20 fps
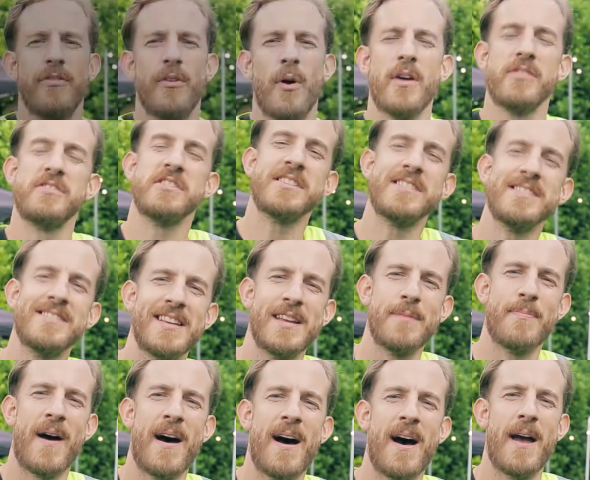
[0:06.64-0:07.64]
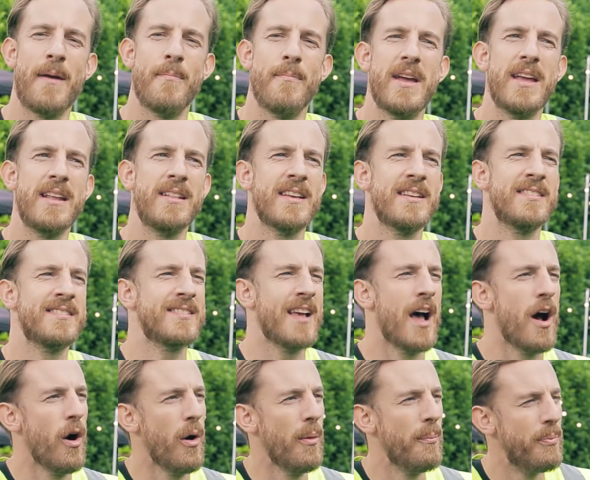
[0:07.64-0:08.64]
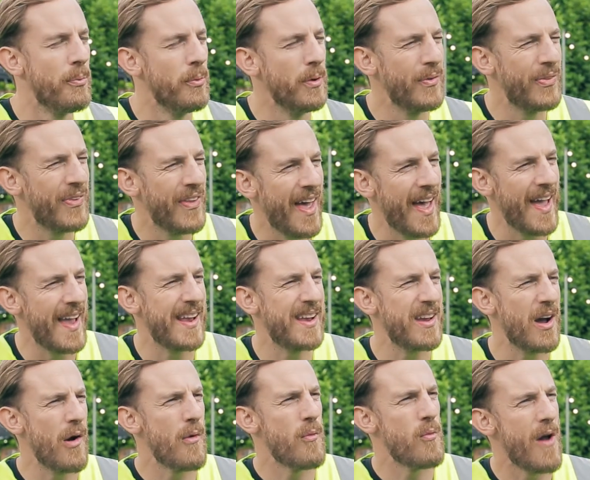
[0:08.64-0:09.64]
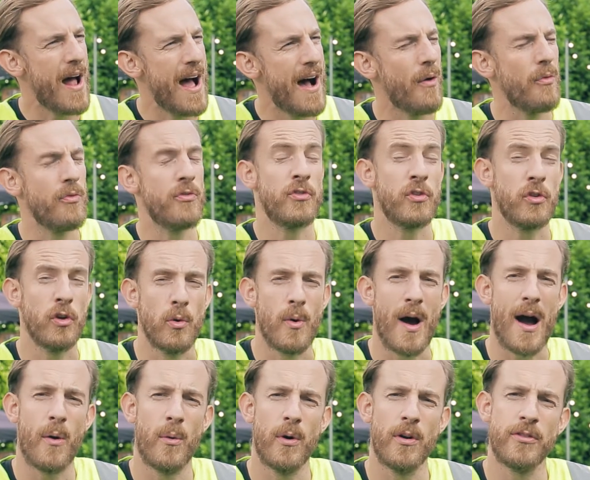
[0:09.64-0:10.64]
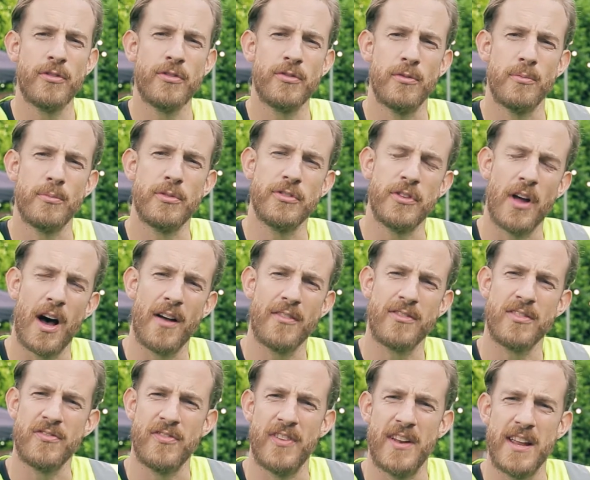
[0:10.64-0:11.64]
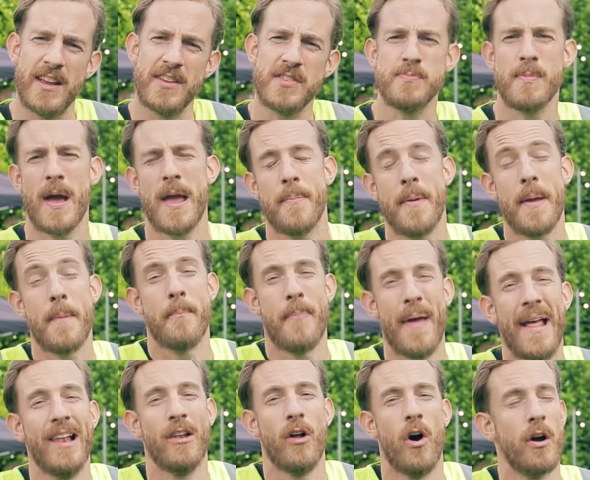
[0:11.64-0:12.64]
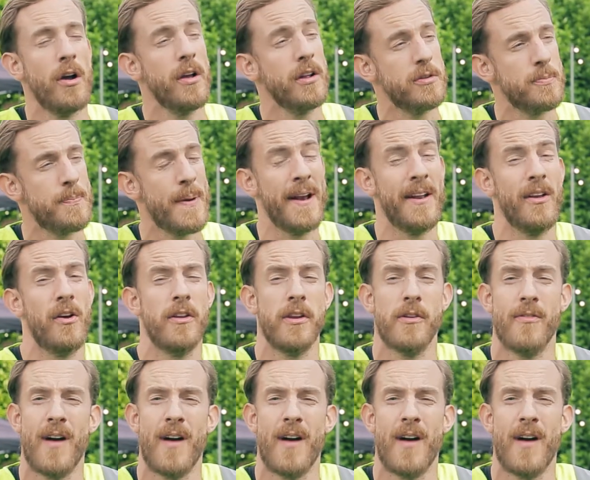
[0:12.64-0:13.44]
So as you can see behind me, this setup will take around 2 hours from start to finish, maybe a bit longer depending on